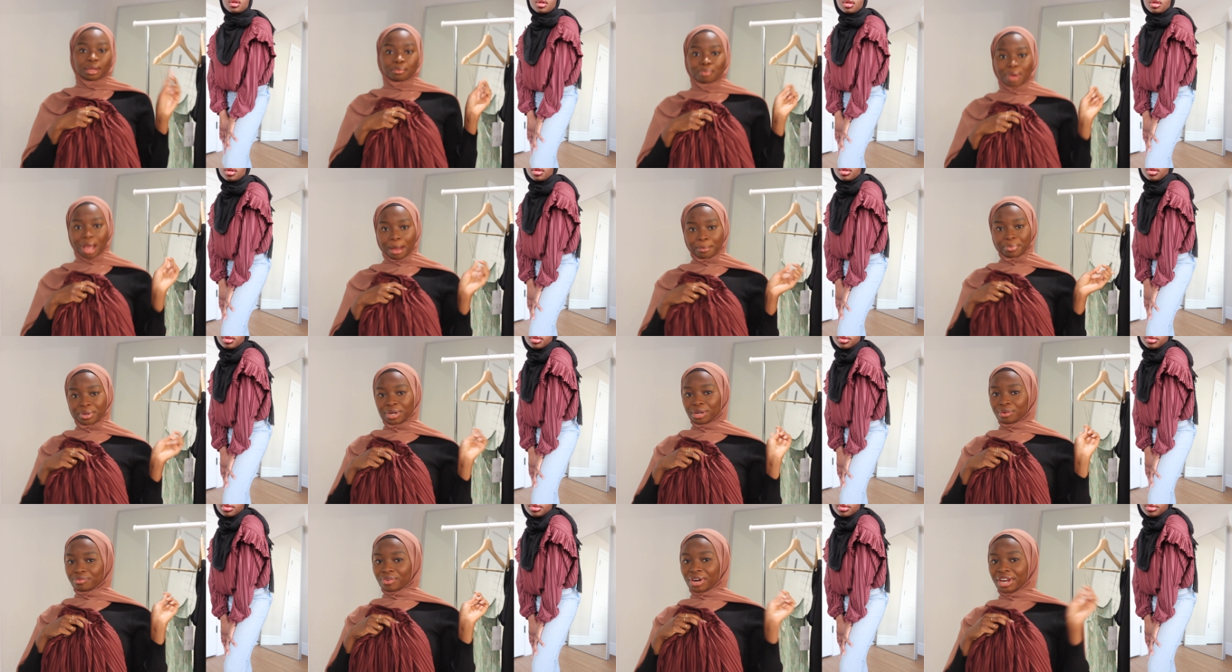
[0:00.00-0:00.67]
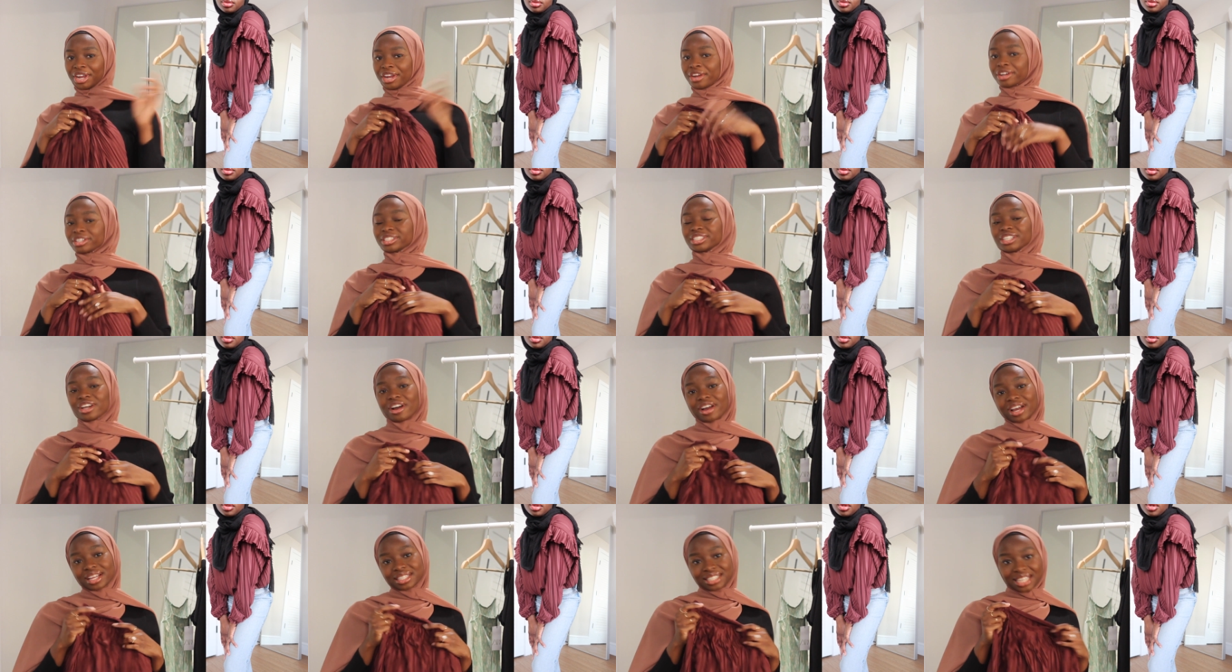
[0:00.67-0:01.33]
and pop it up right here so
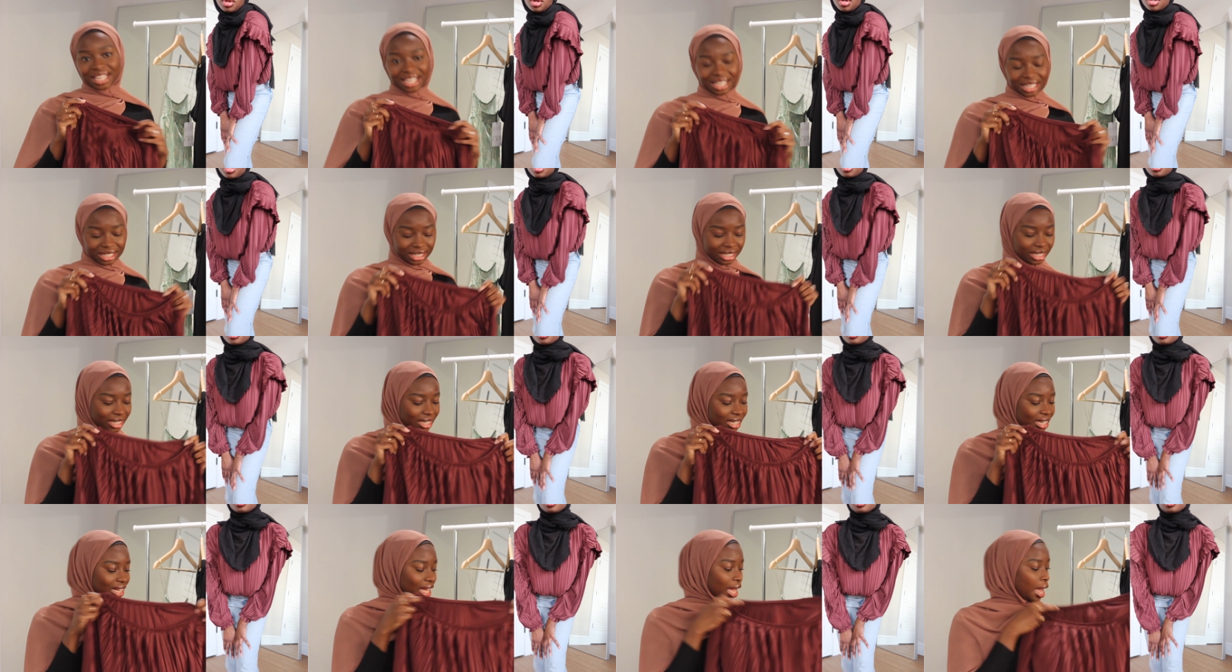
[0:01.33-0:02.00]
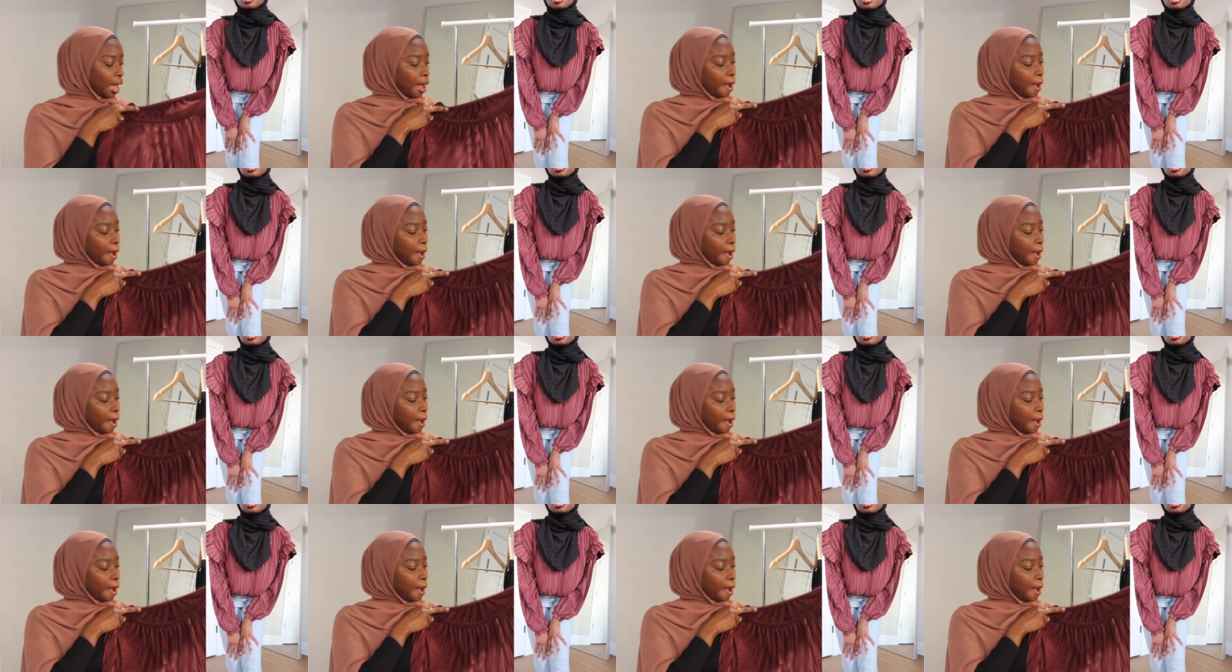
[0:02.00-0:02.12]
y'all can take a look.